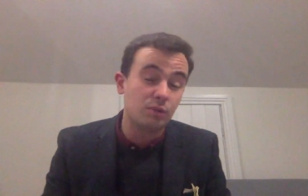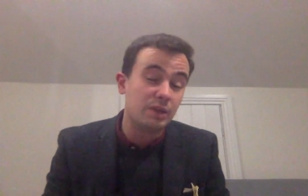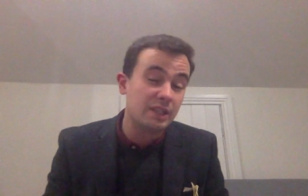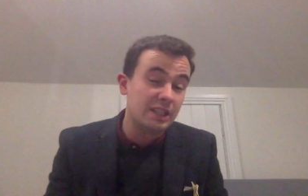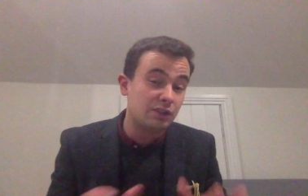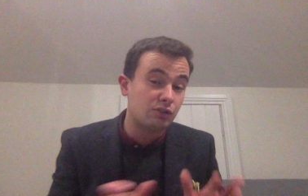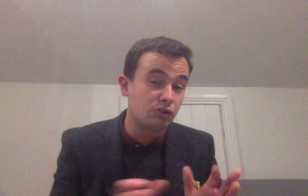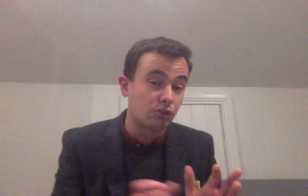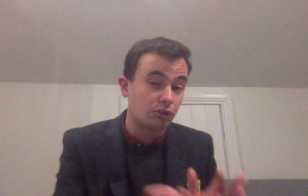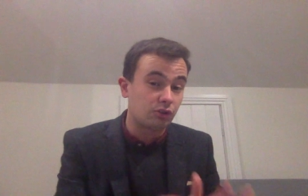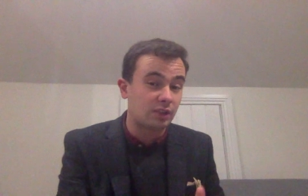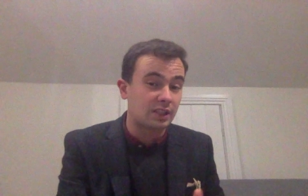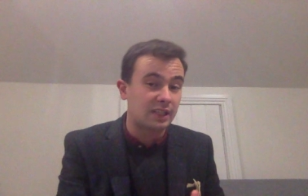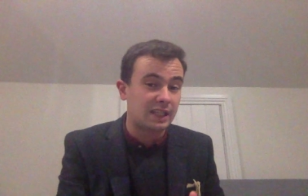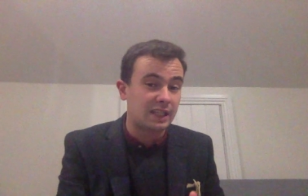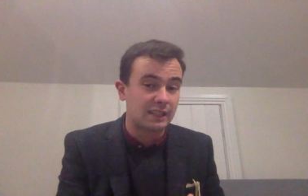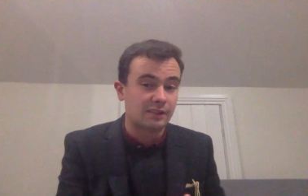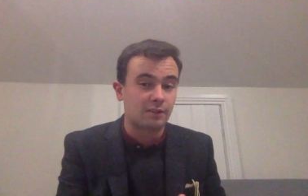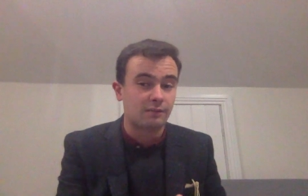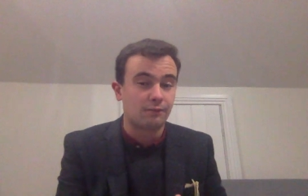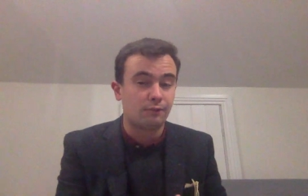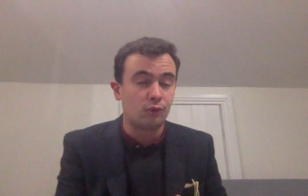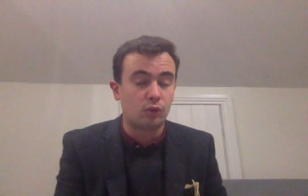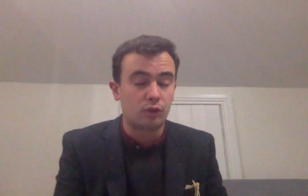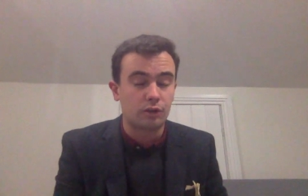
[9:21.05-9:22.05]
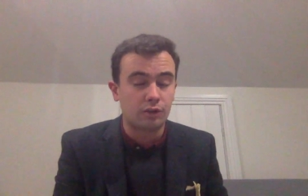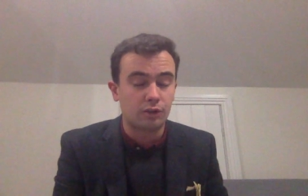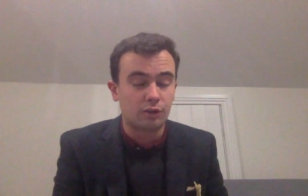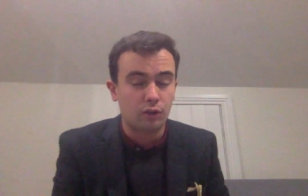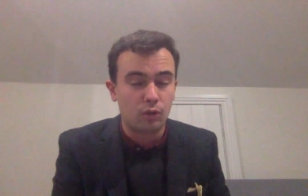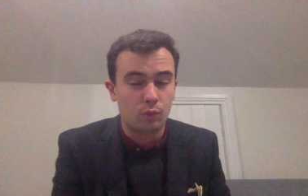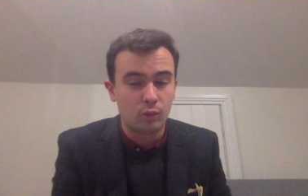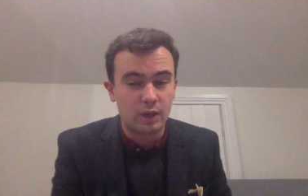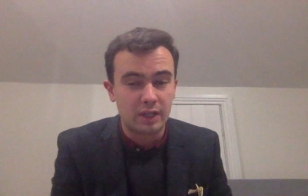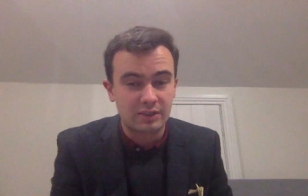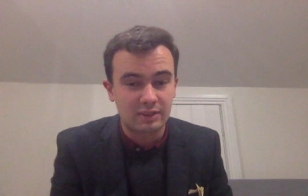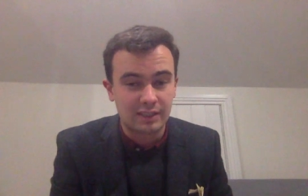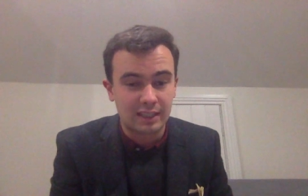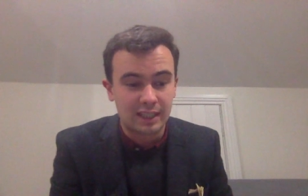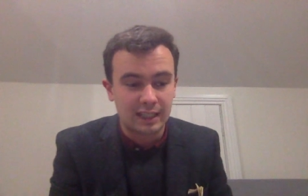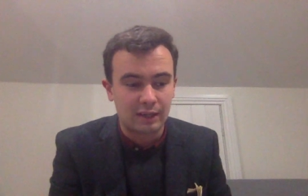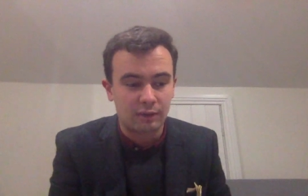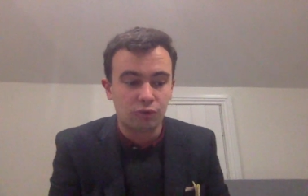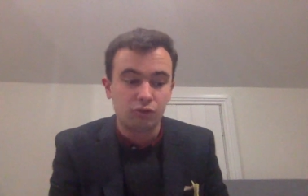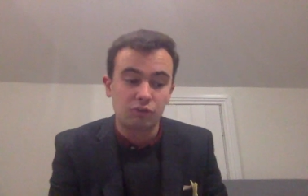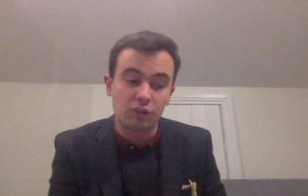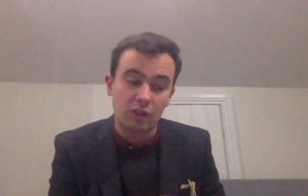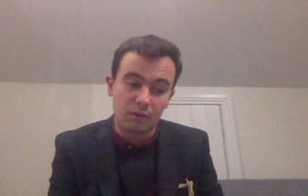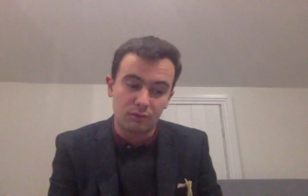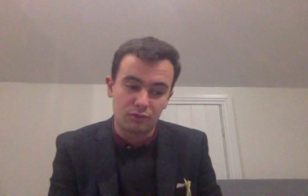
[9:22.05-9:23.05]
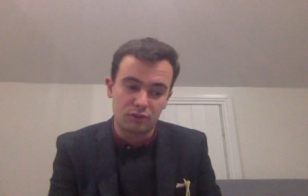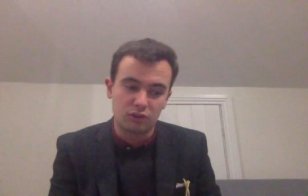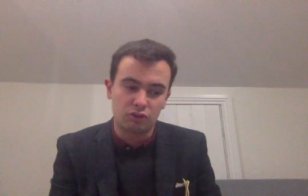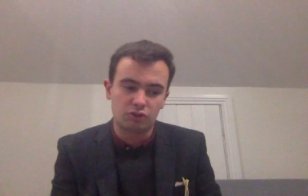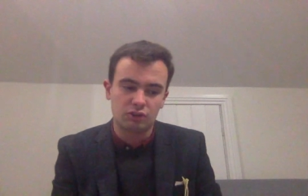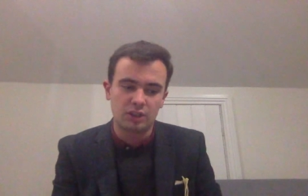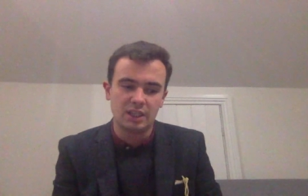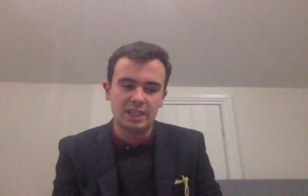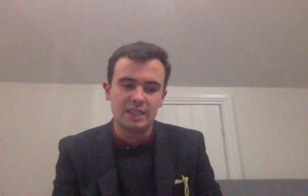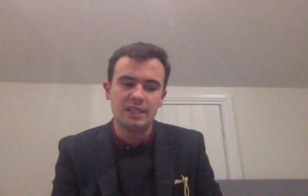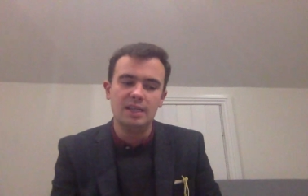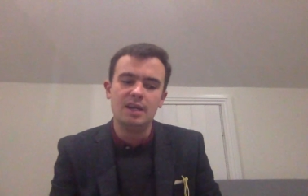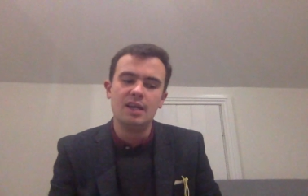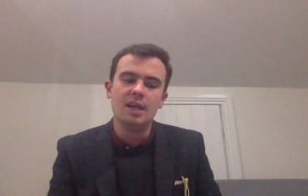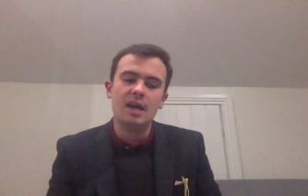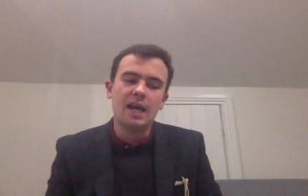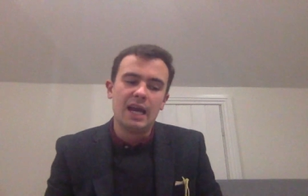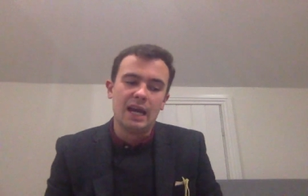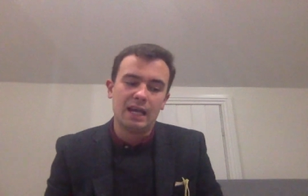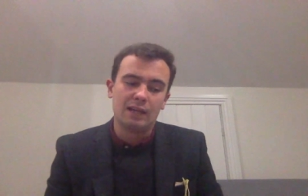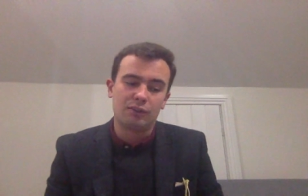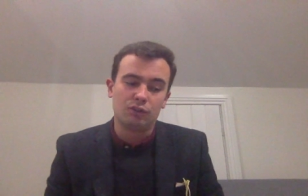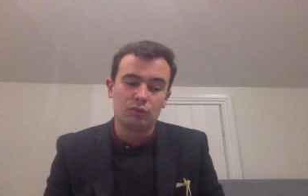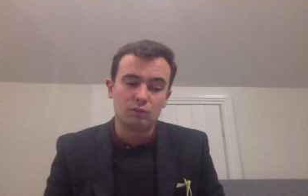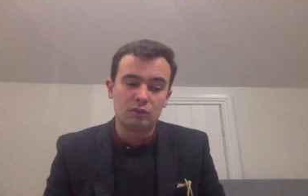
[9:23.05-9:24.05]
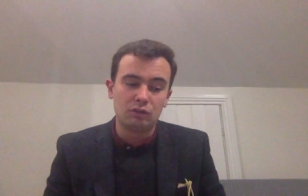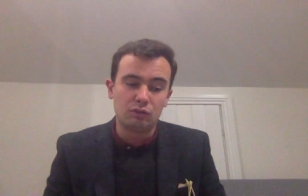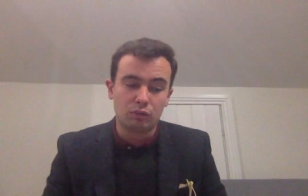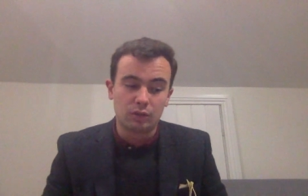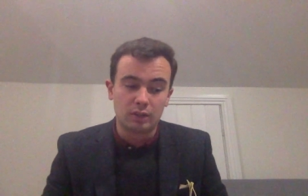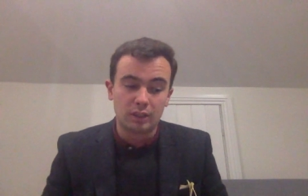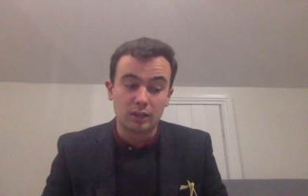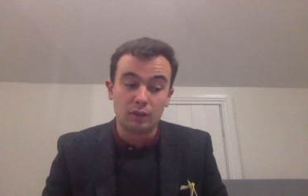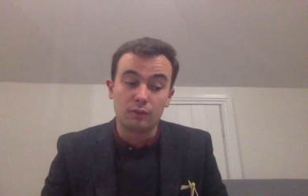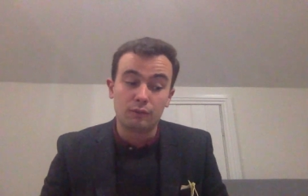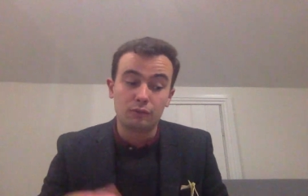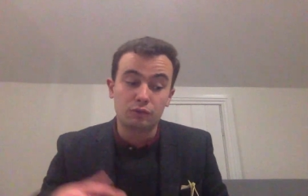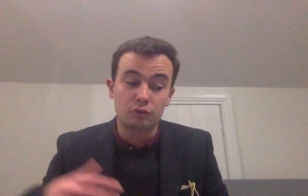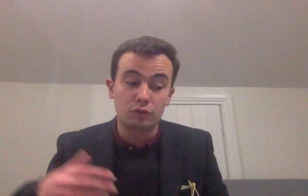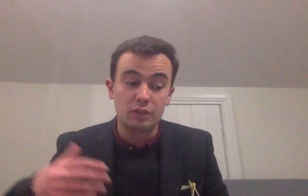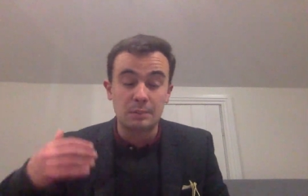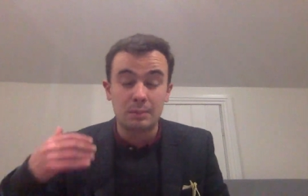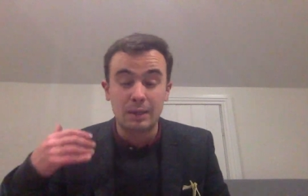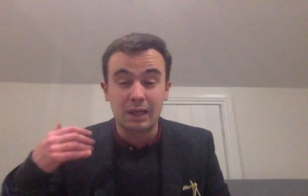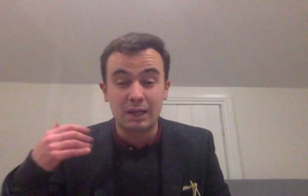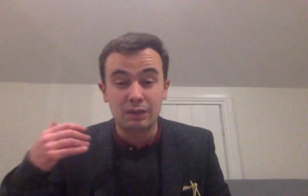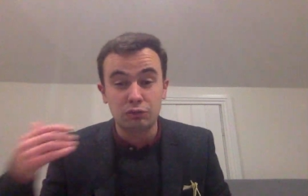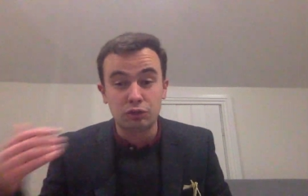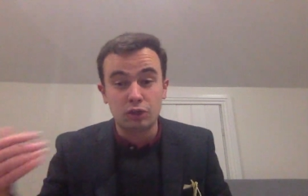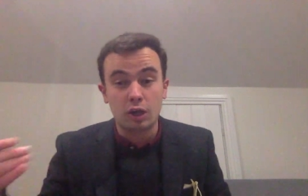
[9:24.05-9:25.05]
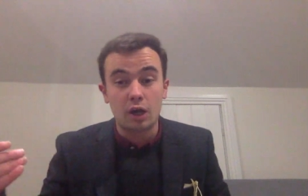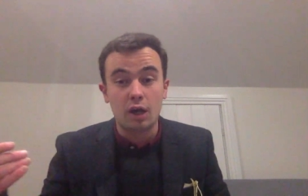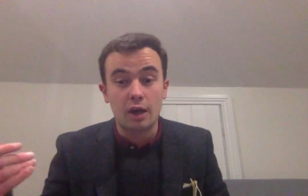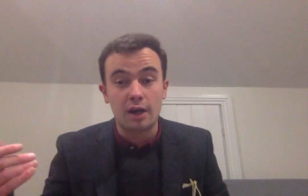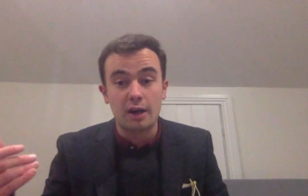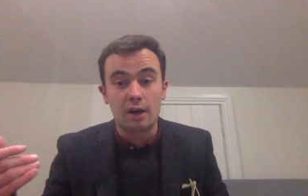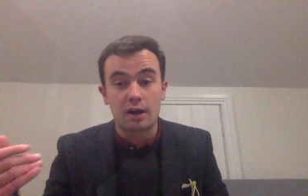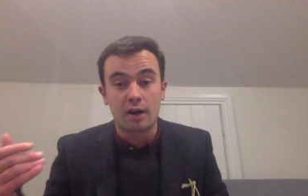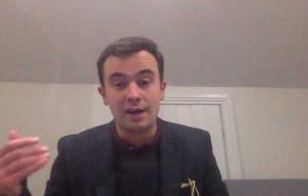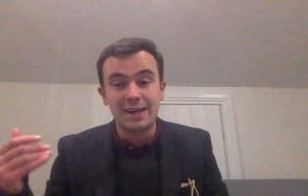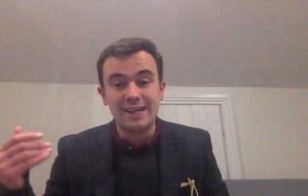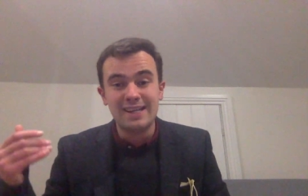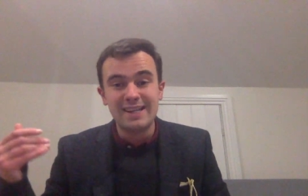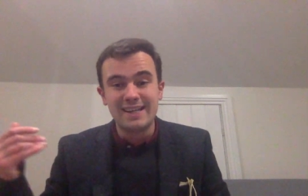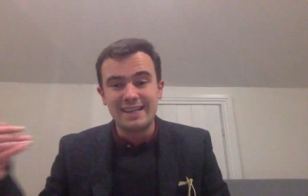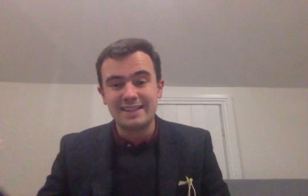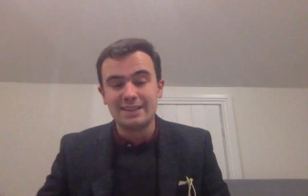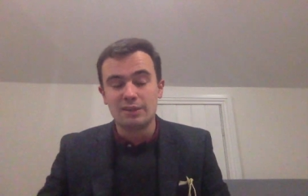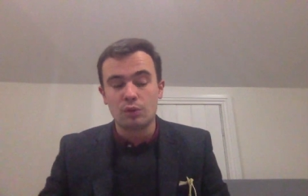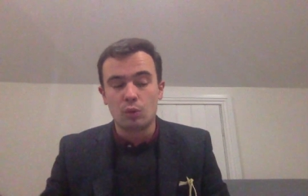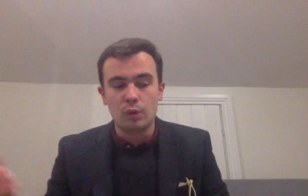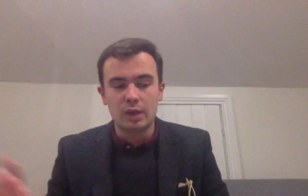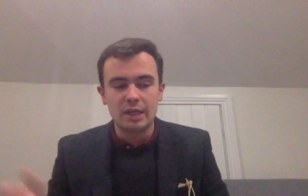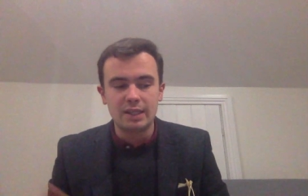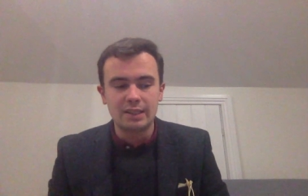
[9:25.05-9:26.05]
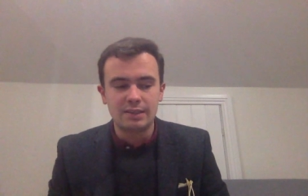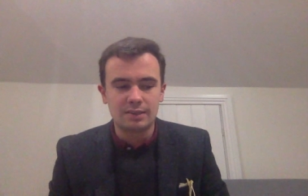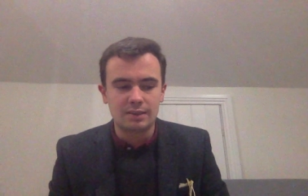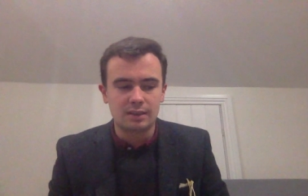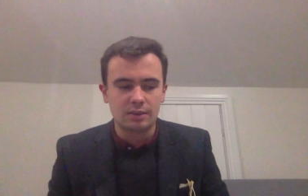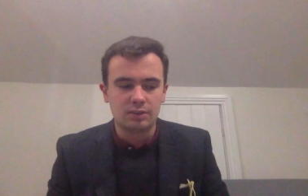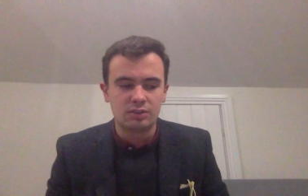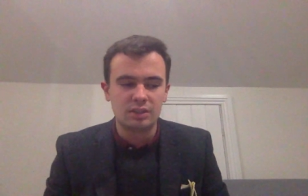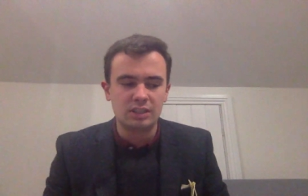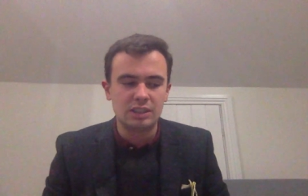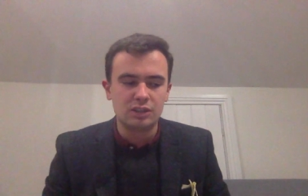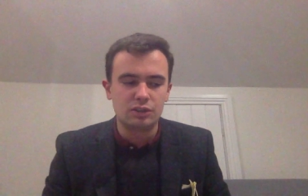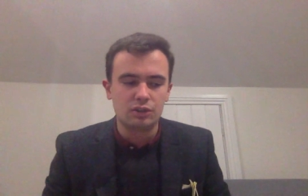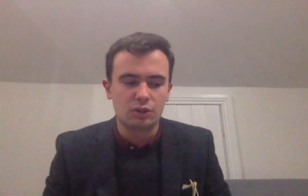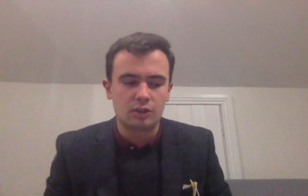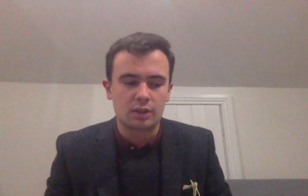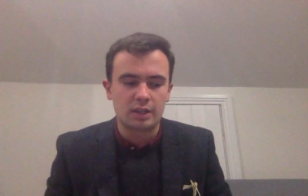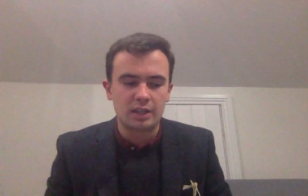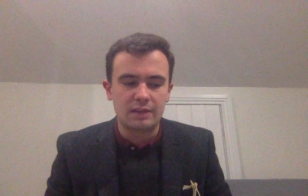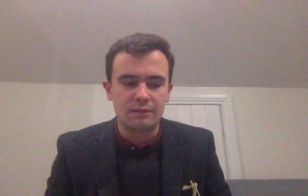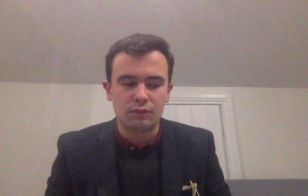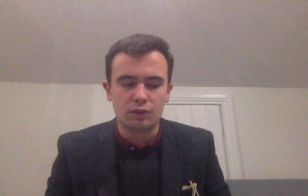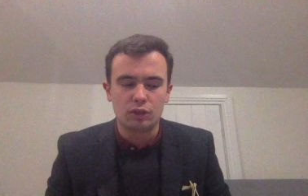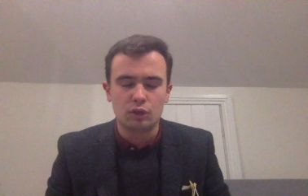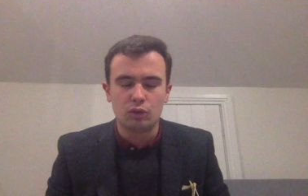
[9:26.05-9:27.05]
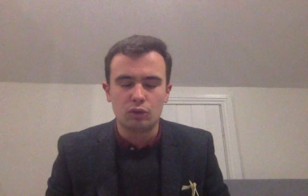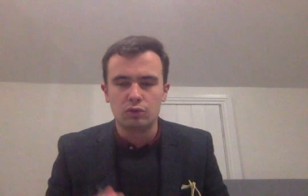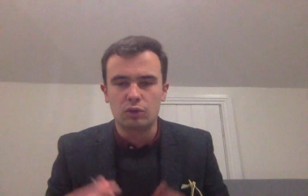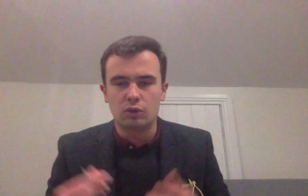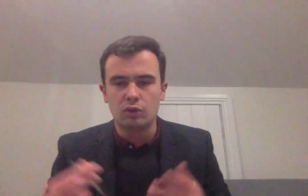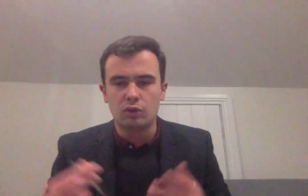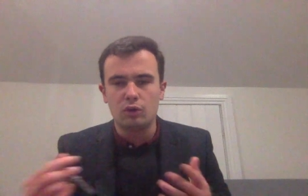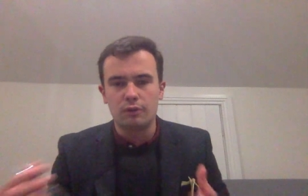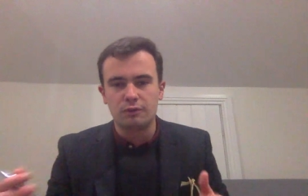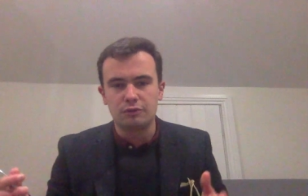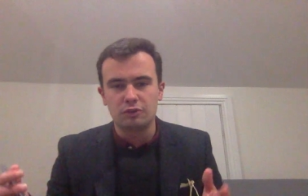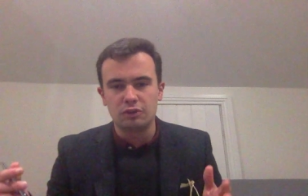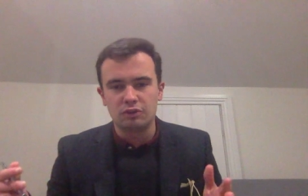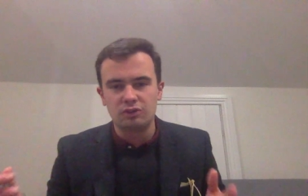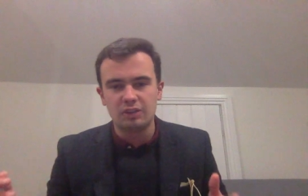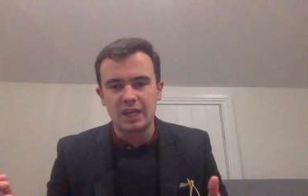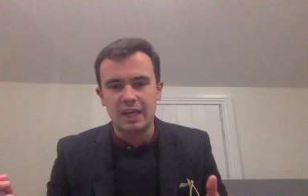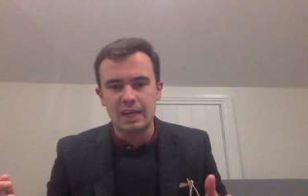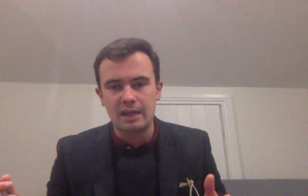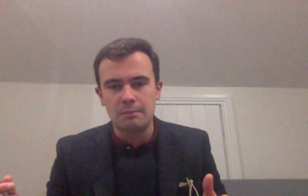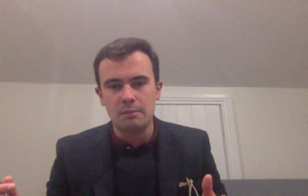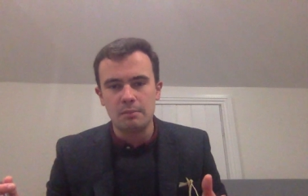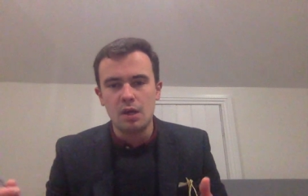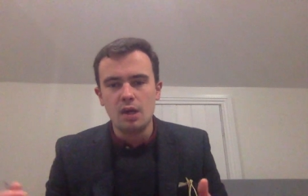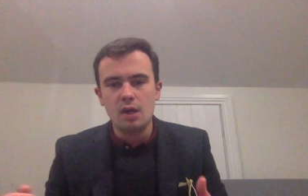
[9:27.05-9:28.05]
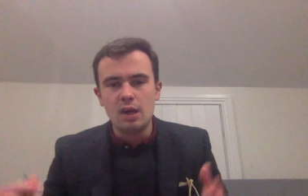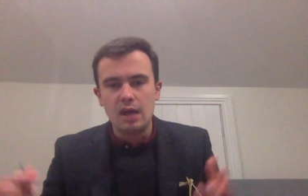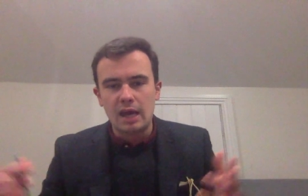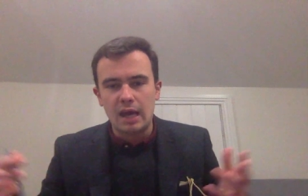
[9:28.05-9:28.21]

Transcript: He doesn't get the four-year-old wage allowance, obviously, uh, so he's running off three pounds higher in the weights than Sea Ducor, even though they're off the same.